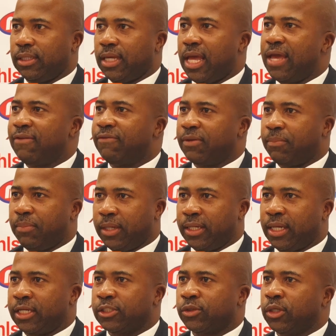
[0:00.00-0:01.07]
every
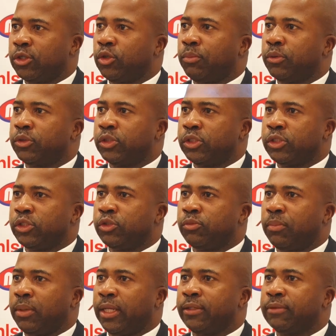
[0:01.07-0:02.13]
player has got an opportunity to
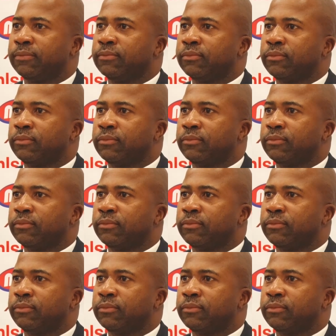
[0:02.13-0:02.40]
play.